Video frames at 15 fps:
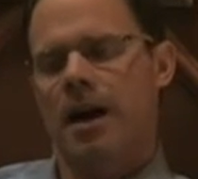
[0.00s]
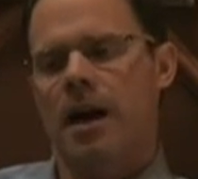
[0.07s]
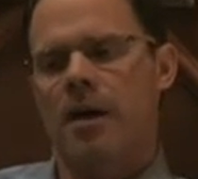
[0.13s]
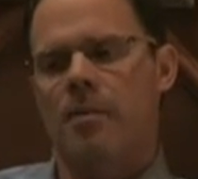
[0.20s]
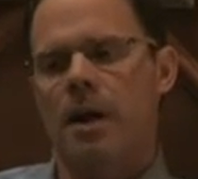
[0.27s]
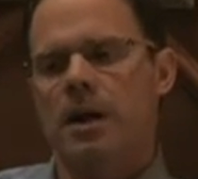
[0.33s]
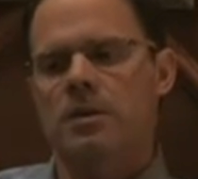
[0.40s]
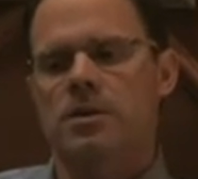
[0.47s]

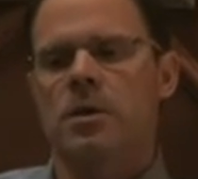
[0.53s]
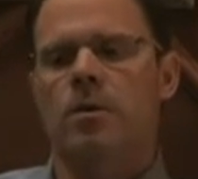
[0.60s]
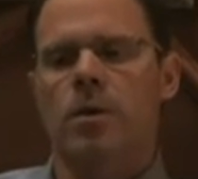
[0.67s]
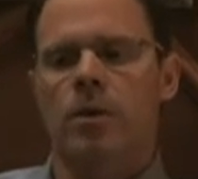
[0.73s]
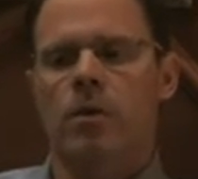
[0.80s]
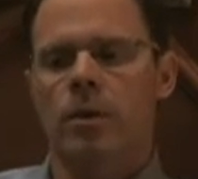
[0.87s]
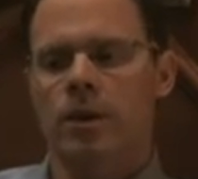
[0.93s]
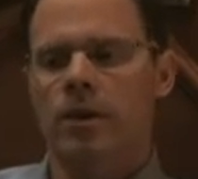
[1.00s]
Um, and so
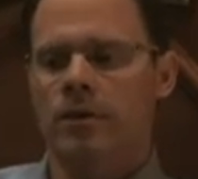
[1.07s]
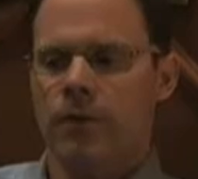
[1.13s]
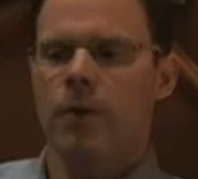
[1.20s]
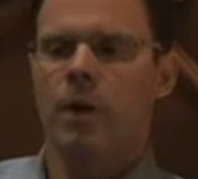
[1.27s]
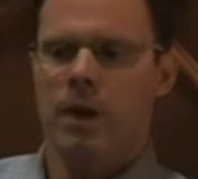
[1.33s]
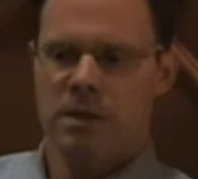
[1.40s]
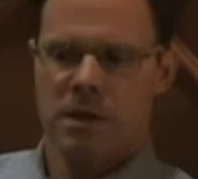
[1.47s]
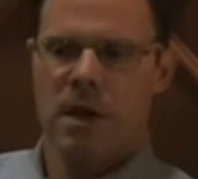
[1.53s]
they're really
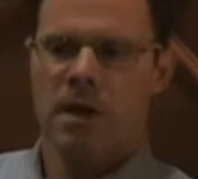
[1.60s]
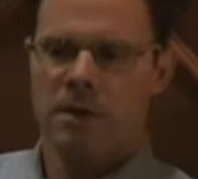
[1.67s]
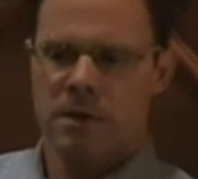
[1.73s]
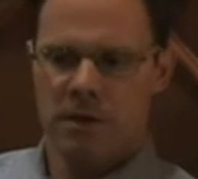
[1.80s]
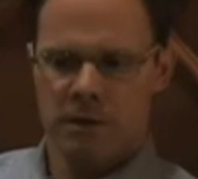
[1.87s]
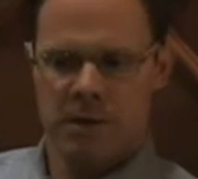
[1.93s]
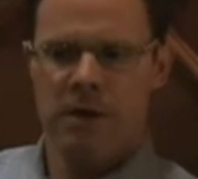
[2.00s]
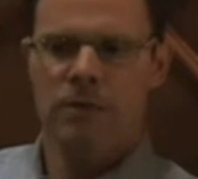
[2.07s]
focused on
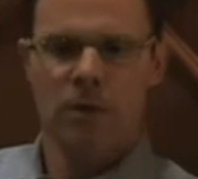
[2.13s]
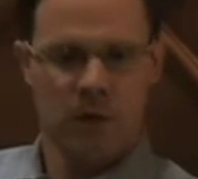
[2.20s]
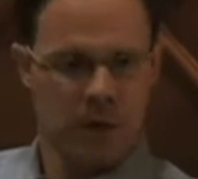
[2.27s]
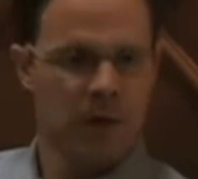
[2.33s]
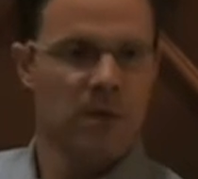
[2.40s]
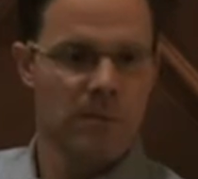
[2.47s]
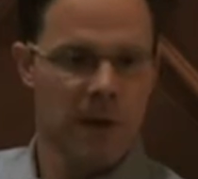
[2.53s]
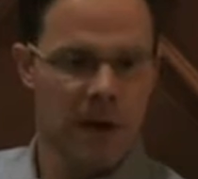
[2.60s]
uh, several
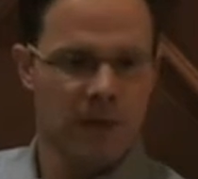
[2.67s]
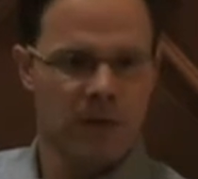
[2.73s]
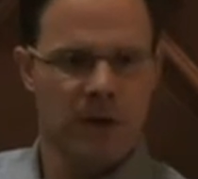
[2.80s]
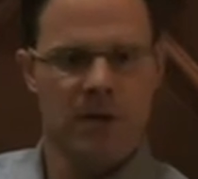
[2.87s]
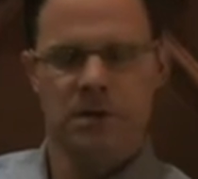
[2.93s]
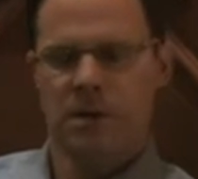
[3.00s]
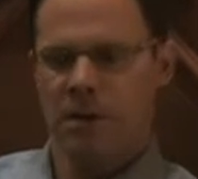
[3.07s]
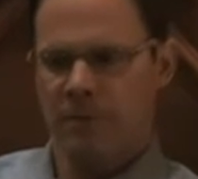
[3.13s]
key
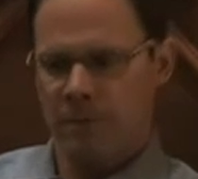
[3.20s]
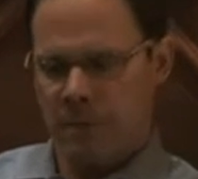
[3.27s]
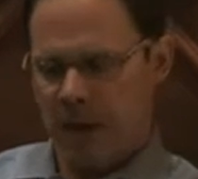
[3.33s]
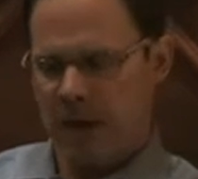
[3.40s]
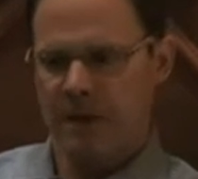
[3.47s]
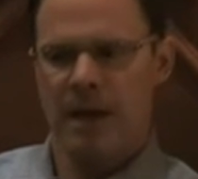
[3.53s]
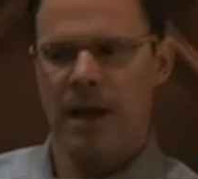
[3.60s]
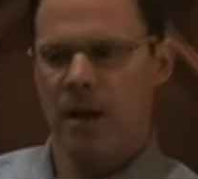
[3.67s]
metrics, and they
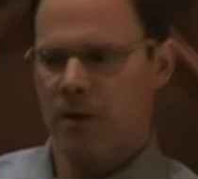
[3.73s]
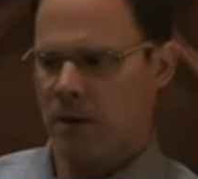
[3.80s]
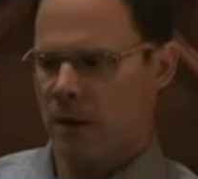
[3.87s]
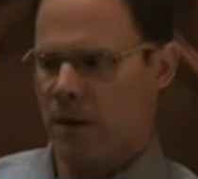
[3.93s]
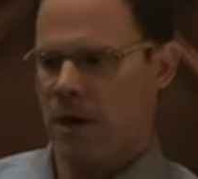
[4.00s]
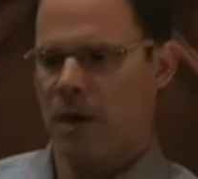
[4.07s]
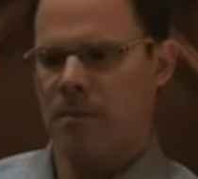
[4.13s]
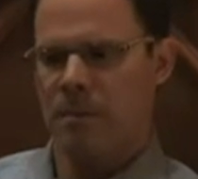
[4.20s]
picked out
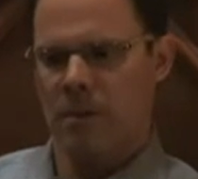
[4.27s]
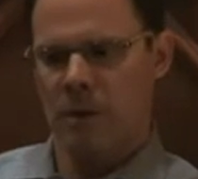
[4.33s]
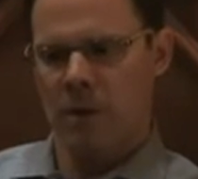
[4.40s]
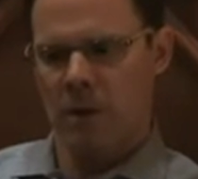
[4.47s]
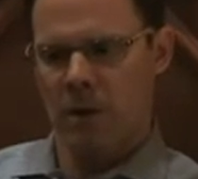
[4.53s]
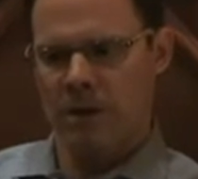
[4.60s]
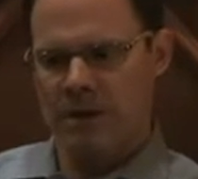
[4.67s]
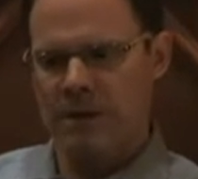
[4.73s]
um,
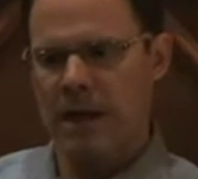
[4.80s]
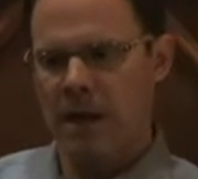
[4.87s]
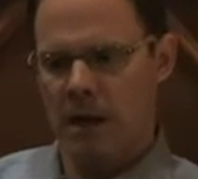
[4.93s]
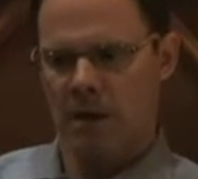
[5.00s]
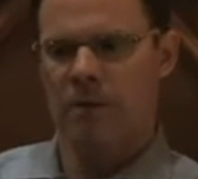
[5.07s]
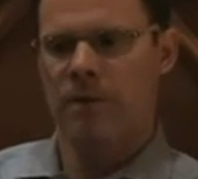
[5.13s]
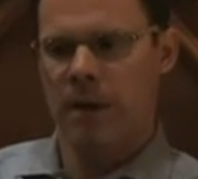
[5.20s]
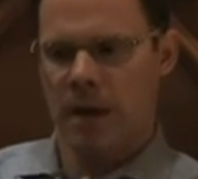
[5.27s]
you know a set
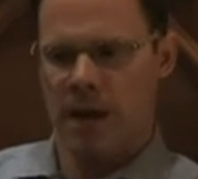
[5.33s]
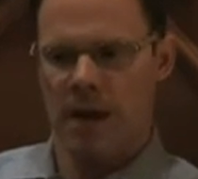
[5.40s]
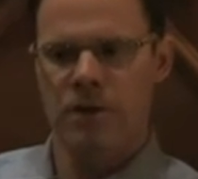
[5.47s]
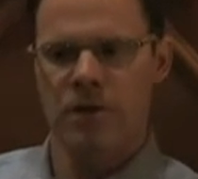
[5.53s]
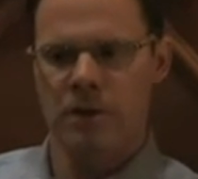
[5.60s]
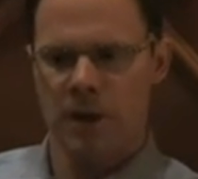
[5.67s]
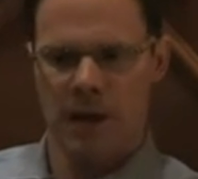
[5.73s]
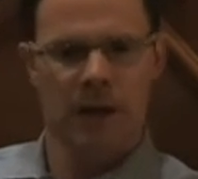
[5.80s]
of
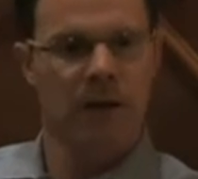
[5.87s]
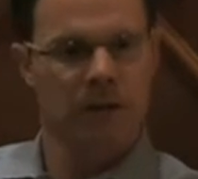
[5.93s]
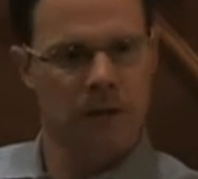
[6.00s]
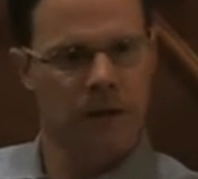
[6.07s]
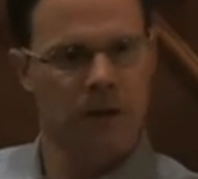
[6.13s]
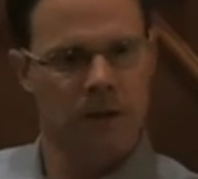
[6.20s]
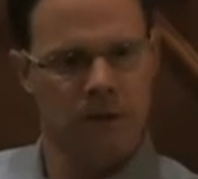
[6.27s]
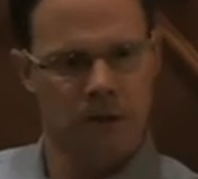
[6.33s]
agent
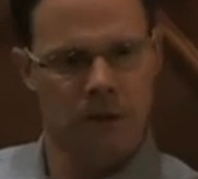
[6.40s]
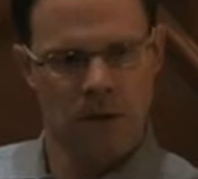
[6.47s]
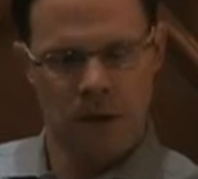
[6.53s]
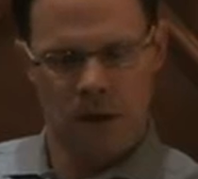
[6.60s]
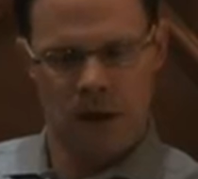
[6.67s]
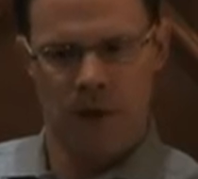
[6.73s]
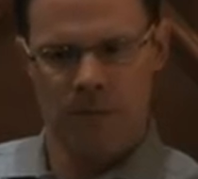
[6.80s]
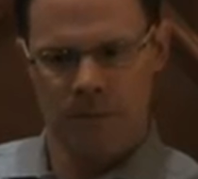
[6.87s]
analytics
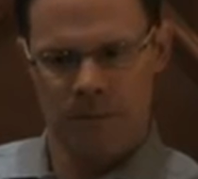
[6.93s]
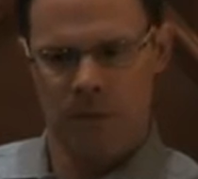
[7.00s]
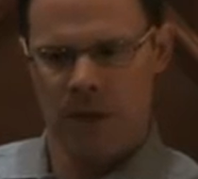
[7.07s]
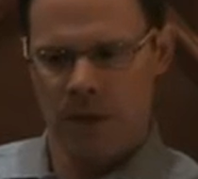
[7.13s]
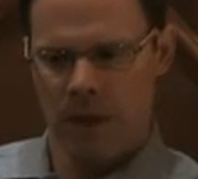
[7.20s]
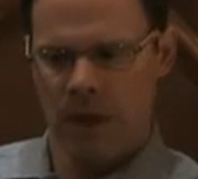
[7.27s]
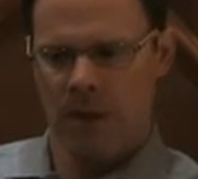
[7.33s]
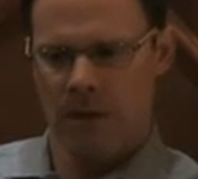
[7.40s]
um,
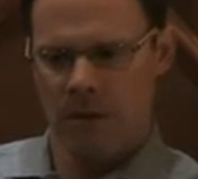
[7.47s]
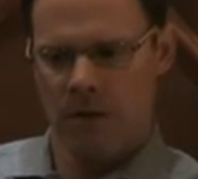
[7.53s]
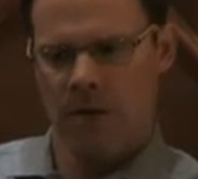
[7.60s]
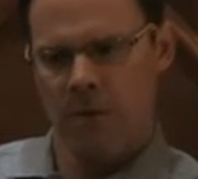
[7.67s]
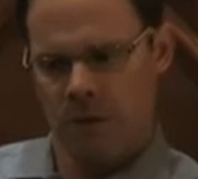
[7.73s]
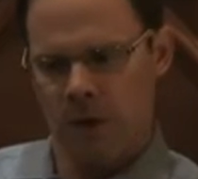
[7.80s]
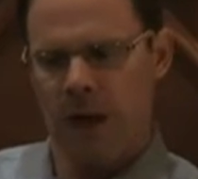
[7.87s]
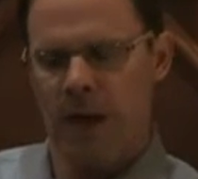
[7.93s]
that
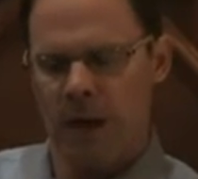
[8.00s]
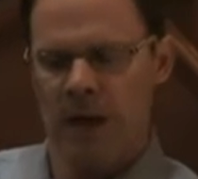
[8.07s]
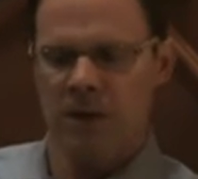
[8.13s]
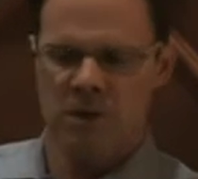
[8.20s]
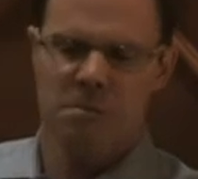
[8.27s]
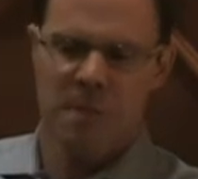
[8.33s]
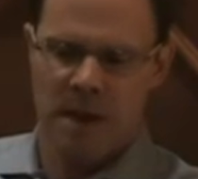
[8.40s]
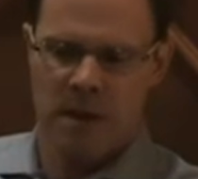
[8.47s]
you know,
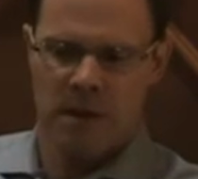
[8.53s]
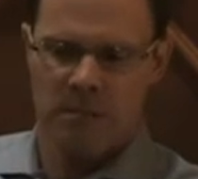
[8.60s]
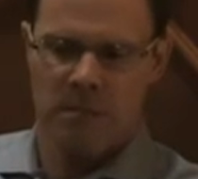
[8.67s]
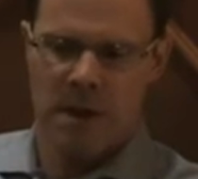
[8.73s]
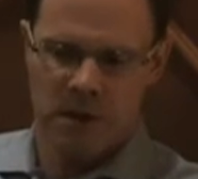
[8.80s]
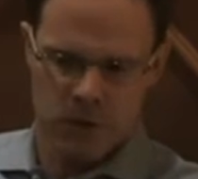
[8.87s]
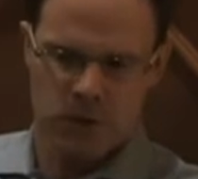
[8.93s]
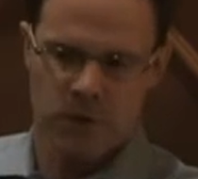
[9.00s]
agent me-
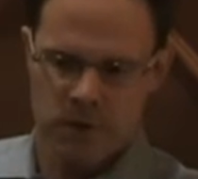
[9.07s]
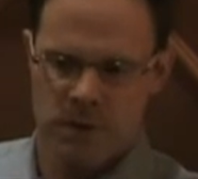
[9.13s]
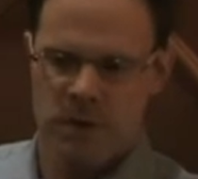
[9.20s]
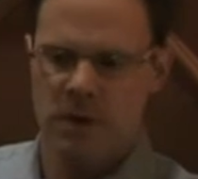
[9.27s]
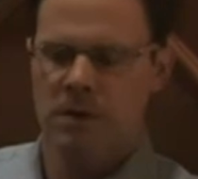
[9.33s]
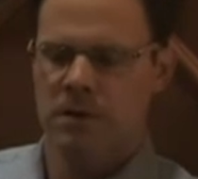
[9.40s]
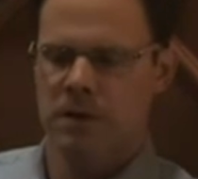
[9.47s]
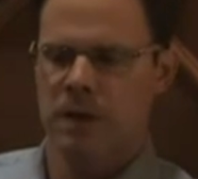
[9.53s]
measures
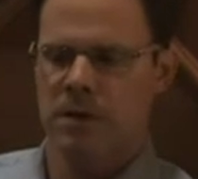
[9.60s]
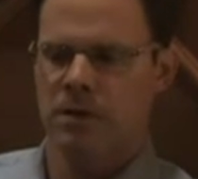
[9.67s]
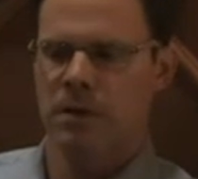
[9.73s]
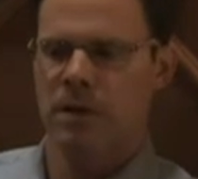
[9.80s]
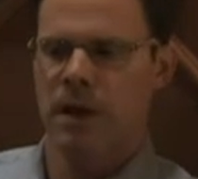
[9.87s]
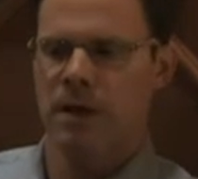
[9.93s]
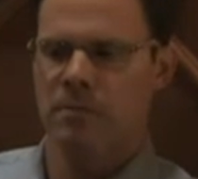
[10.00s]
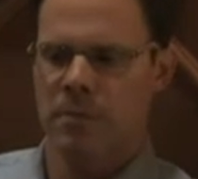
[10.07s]

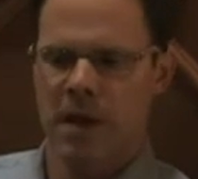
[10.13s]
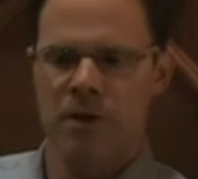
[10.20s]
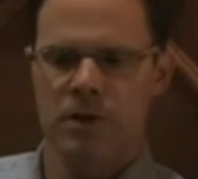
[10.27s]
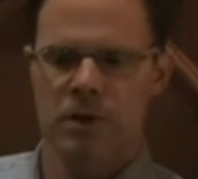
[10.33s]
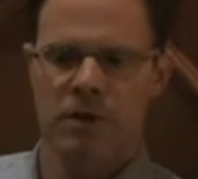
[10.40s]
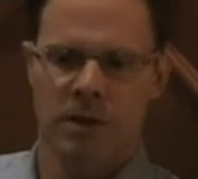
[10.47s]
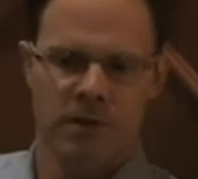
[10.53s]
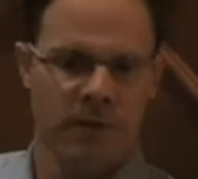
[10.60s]
essentially that
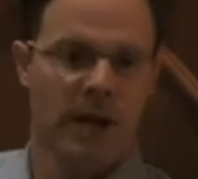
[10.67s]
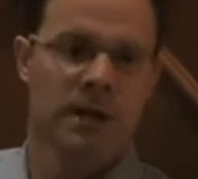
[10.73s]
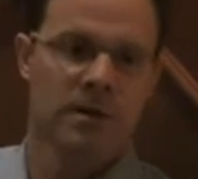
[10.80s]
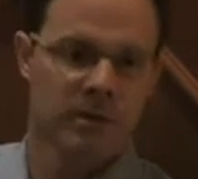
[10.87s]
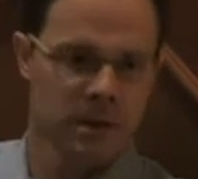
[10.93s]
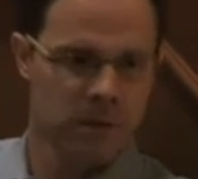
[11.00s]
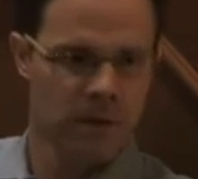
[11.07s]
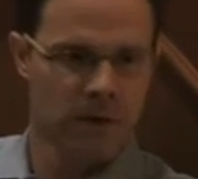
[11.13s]
measure the
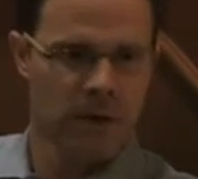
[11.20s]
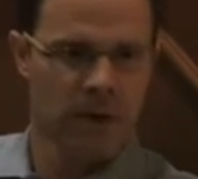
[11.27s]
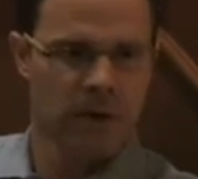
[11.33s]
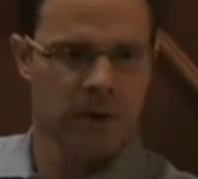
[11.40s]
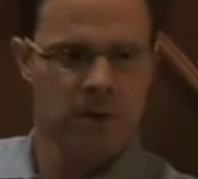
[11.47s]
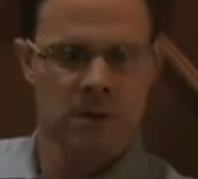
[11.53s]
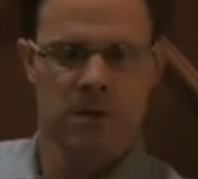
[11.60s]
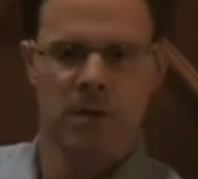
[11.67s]
effectiveness of their
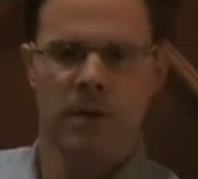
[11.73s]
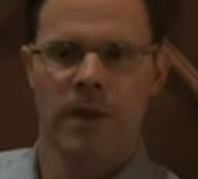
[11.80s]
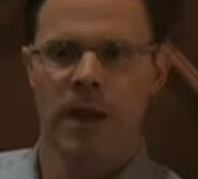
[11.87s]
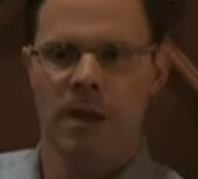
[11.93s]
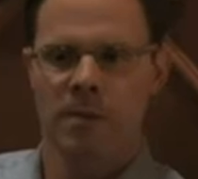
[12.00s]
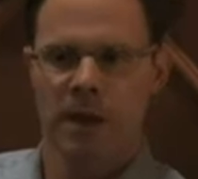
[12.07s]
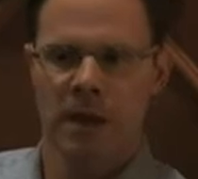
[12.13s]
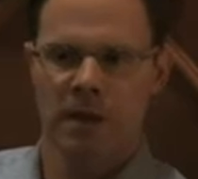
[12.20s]
agents, so that they
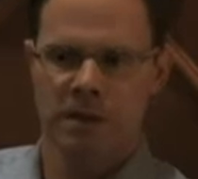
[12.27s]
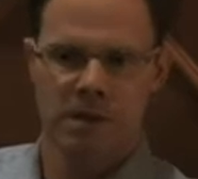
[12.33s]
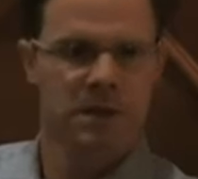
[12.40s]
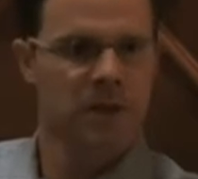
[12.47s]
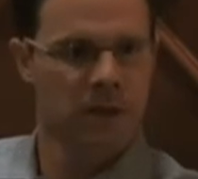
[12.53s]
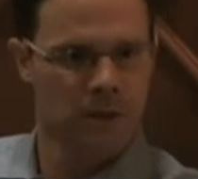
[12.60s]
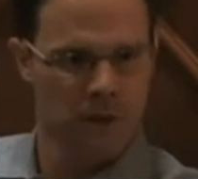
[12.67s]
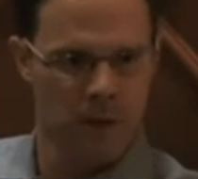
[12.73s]
can begin to
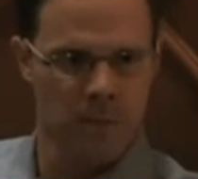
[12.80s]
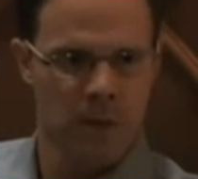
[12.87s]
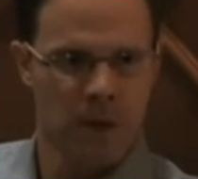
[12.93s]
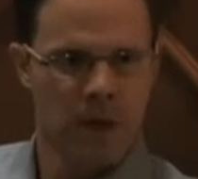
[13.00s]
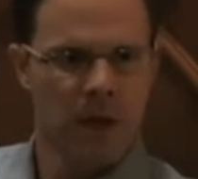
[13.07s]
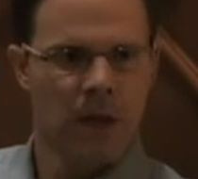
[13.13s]
tier them,